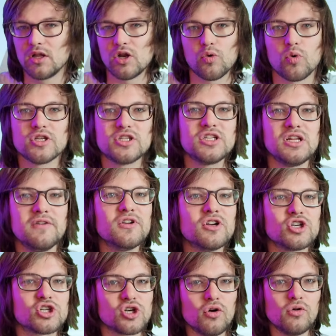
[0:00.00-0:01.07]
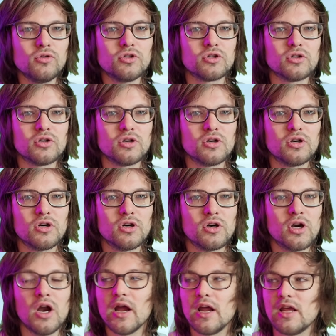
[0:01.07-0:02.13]
there wasn't even a shoulder.
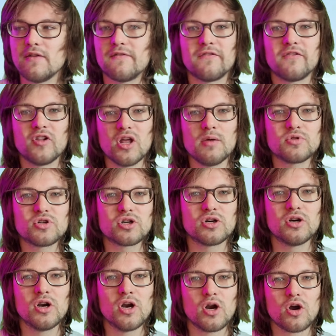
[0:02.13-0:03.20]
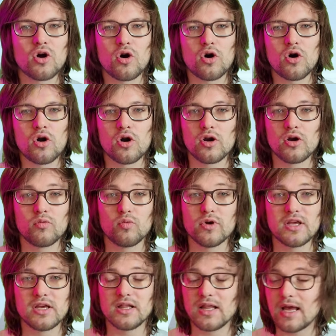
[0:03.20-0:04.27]
He flipped her car
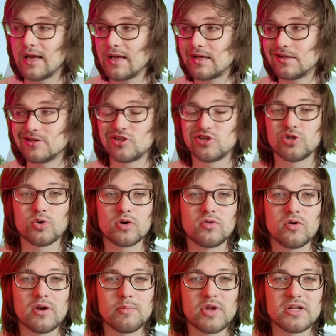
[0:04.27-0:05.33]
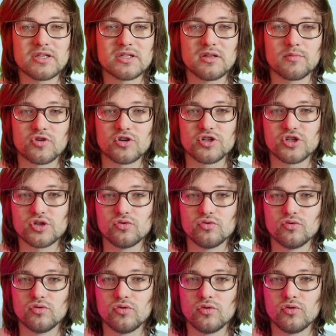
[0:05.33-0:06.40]
within like two or three minutes of the
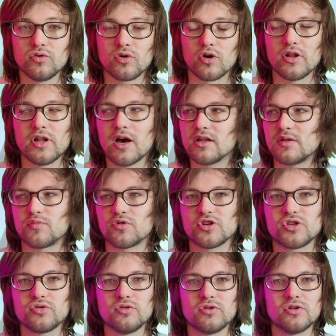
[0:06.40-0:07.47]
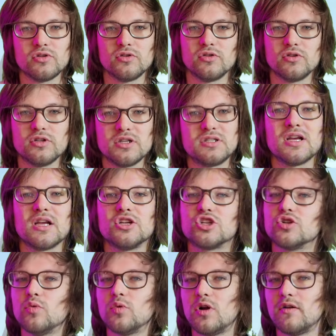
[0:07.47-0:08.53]
pursuit, or not the pursuit, the the
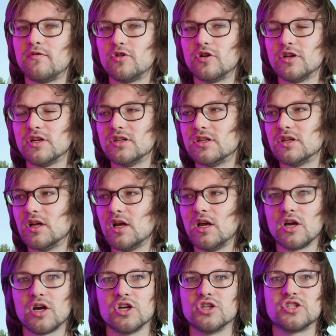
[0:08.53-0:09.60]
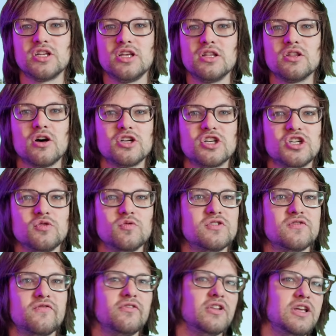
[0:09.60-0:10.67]
detention, whatever it is, cause he thought she
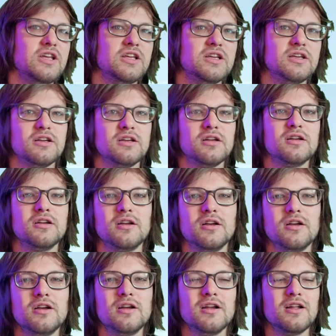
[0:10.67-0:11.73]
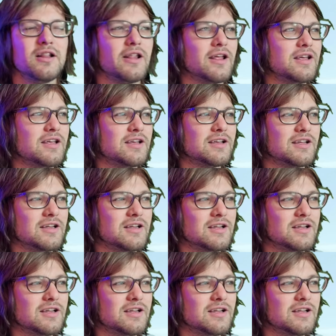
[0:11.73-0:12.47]
was fleeing, like.